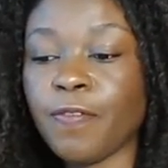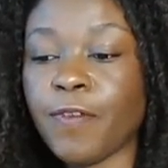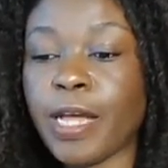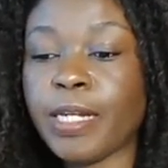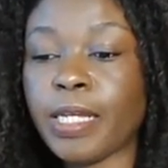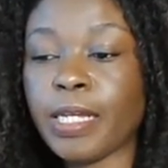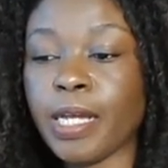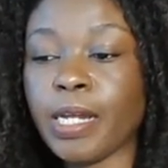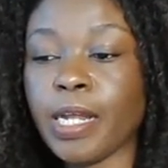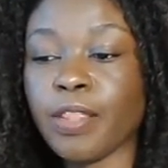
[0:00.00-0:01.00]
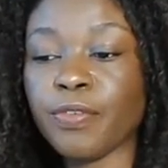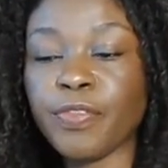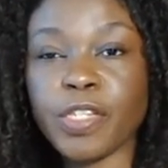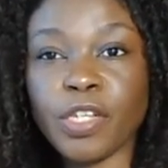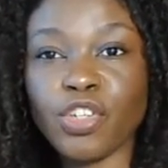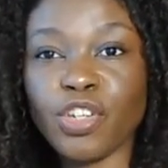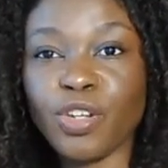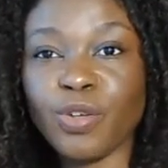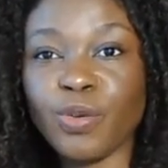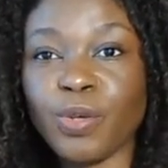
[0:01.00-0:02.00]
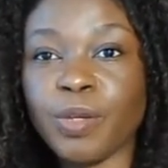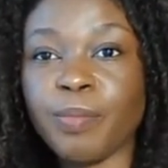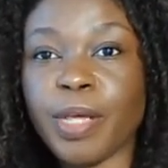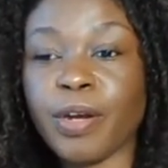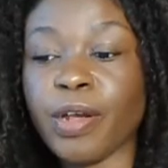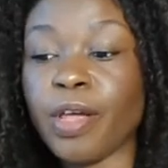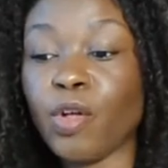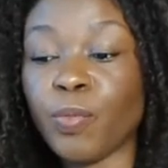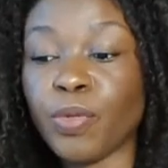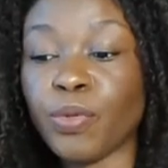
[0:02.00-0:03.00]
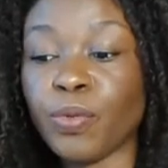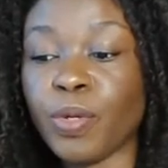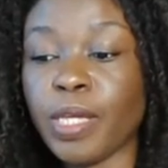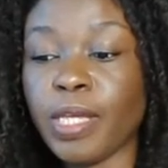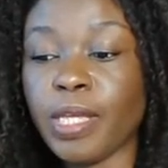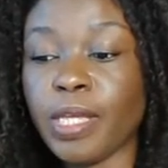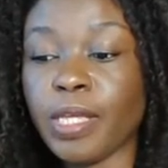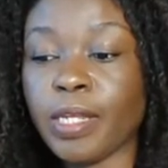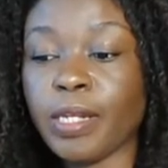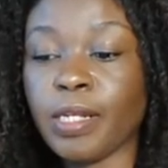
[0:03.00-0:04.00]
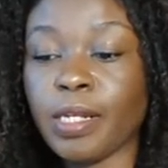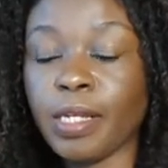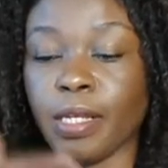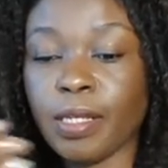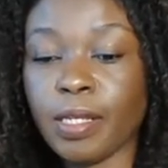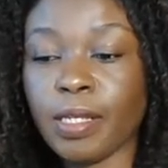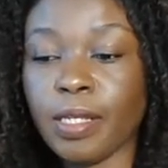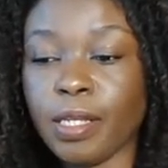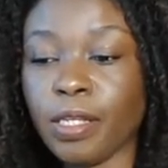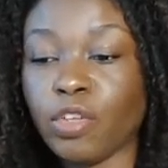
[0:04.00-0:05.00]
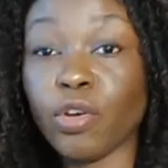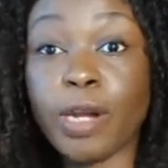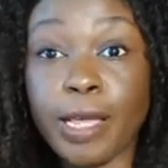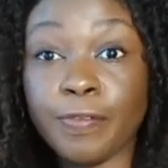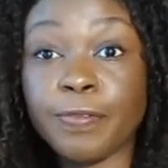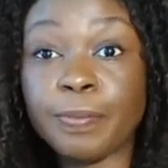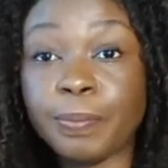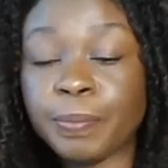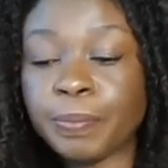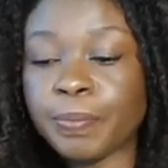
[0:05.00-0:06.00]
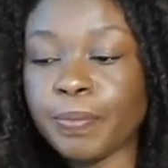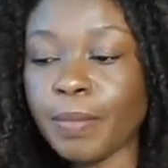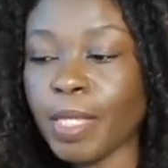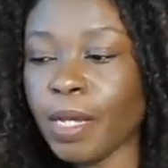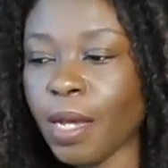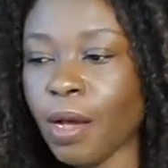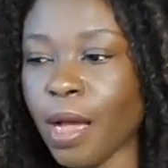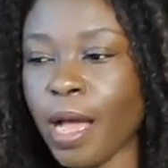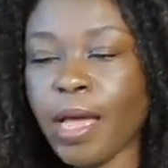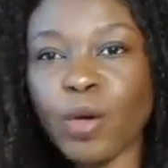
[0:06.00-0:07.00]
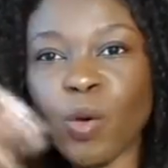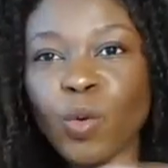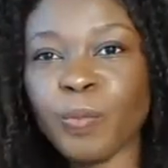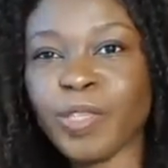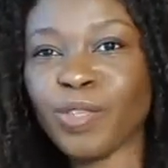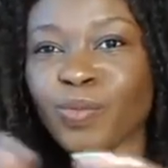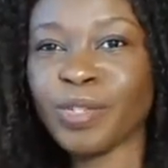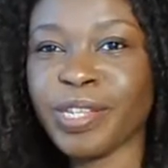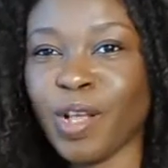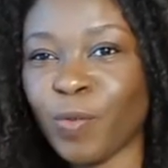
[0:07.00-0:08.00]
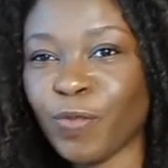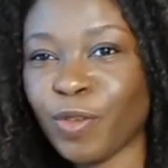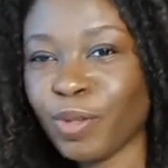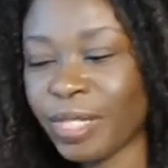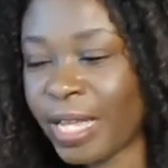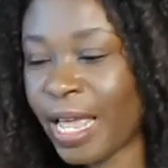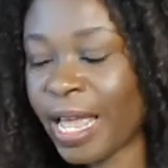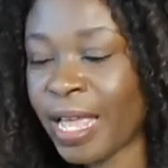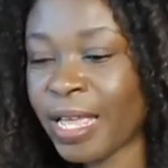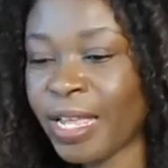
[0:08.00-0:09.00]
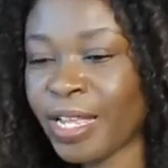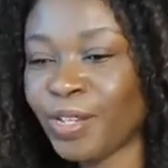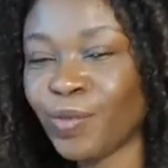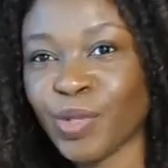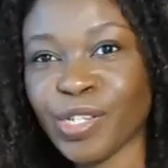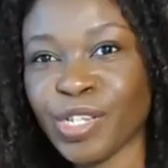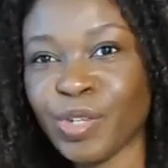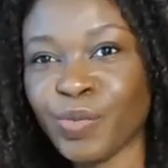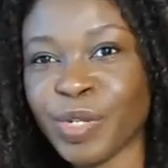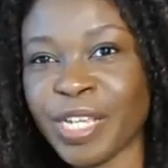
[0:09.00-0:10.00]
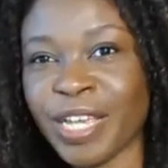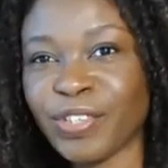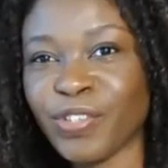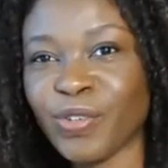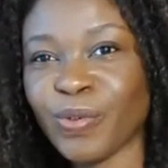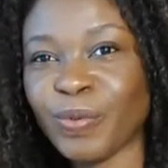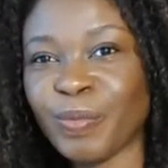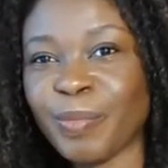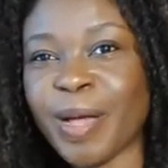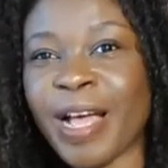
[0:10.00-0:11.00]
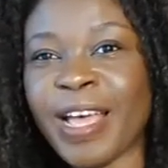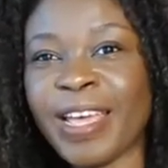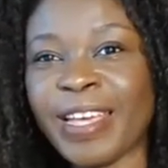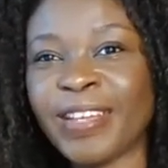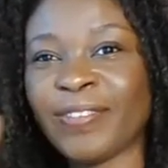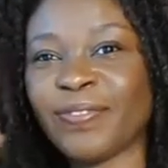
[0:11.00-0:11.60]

finding another physician who can better help you in your life. I hope this was helpful, and we'll see you again soon. Bye.